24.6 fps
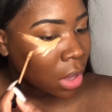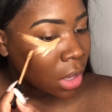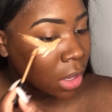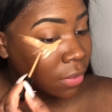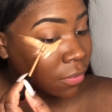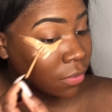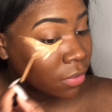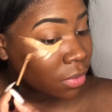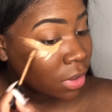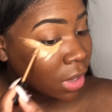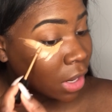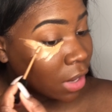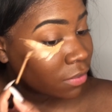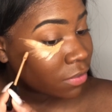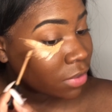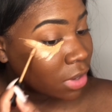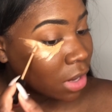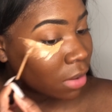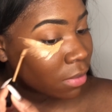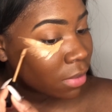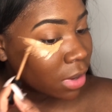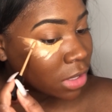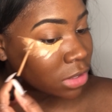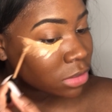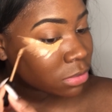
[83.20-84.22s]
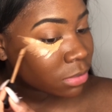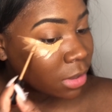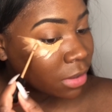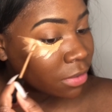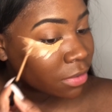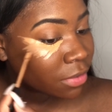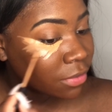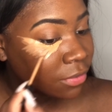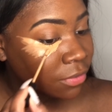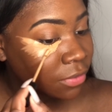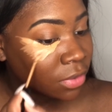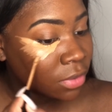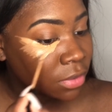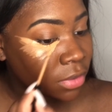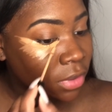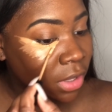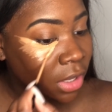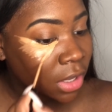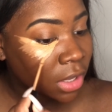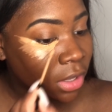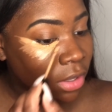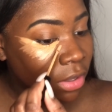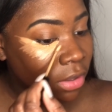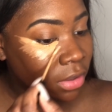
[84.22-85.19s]
If you have not watched my review
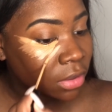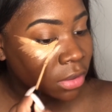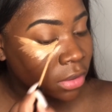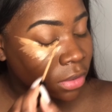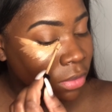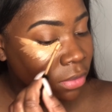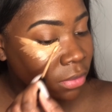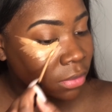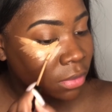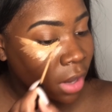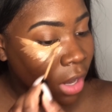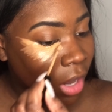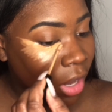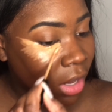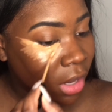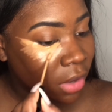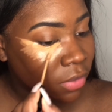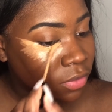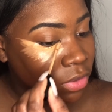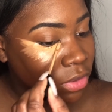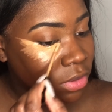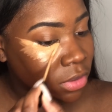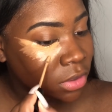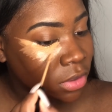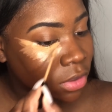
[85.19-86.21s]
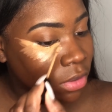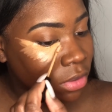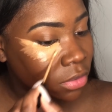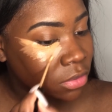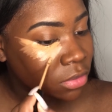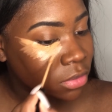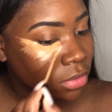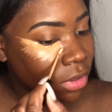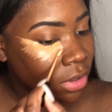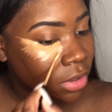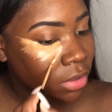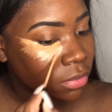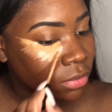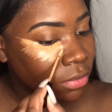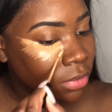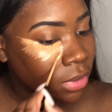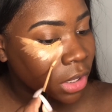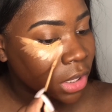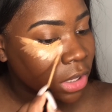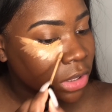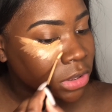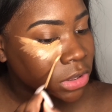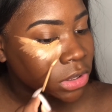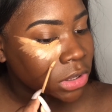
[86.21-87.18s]
yet, you have to go and
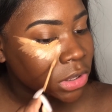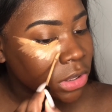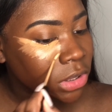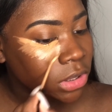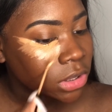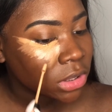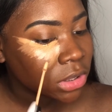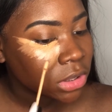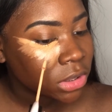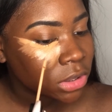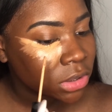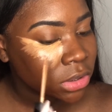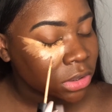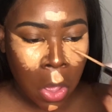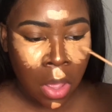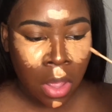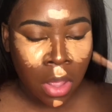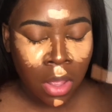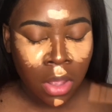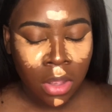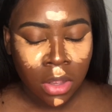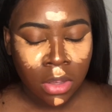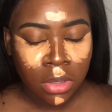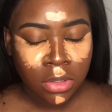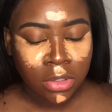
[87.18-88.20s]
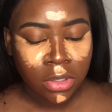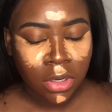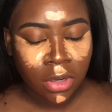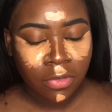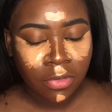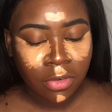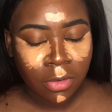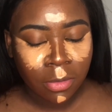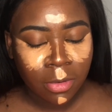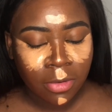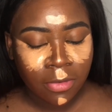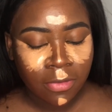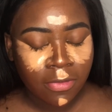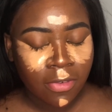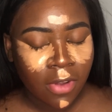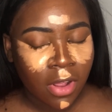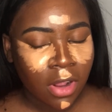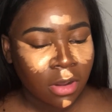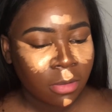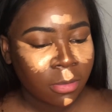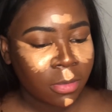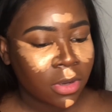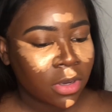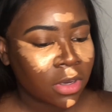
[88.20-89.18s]
watch it. So if you've been
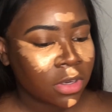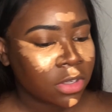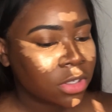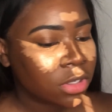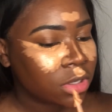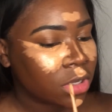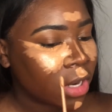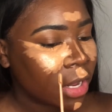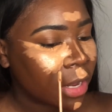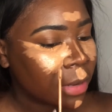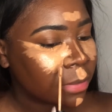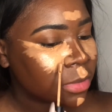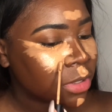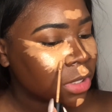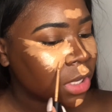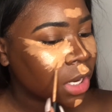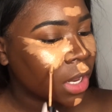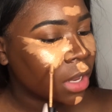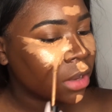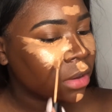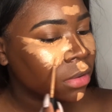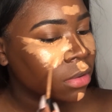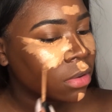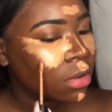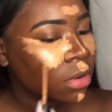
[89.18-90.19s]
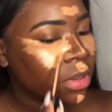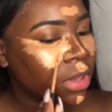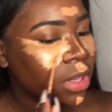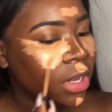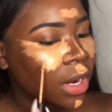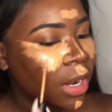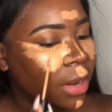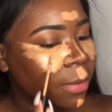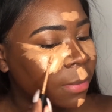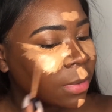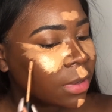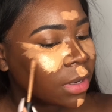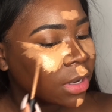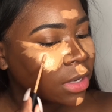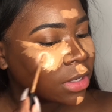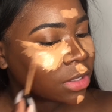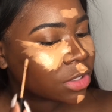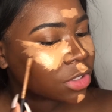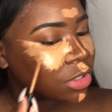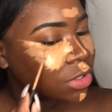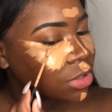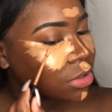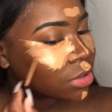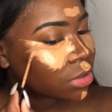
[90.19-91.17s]
following me on Snapchat, you know that I've been
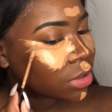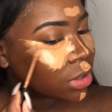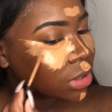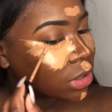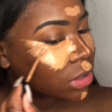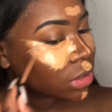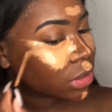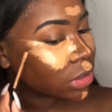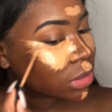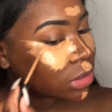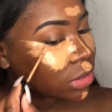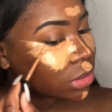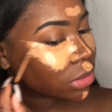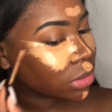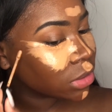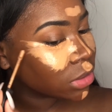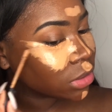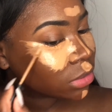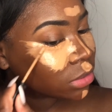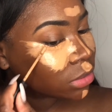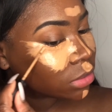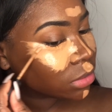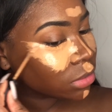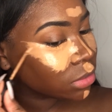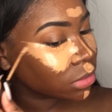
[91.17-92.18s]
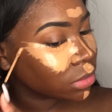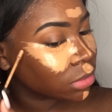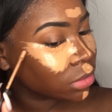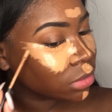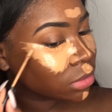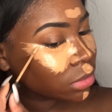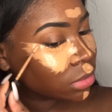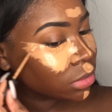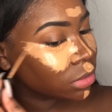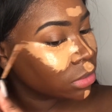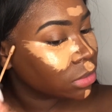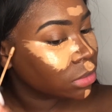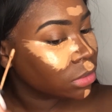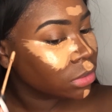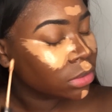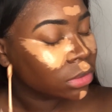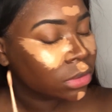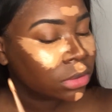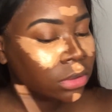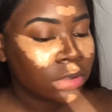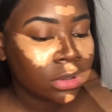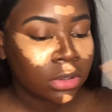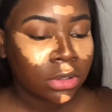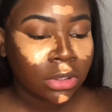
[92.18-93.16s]
struggling to
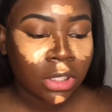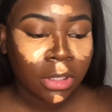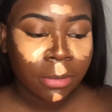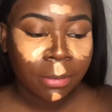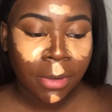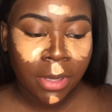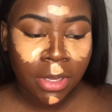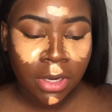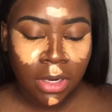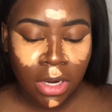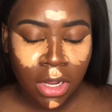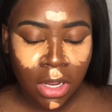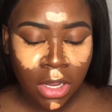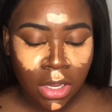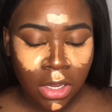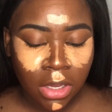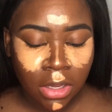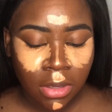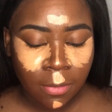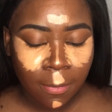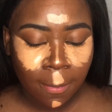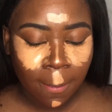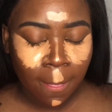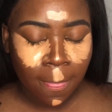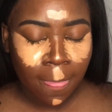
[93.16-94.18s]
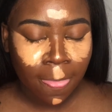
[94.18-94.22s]
sleep at night.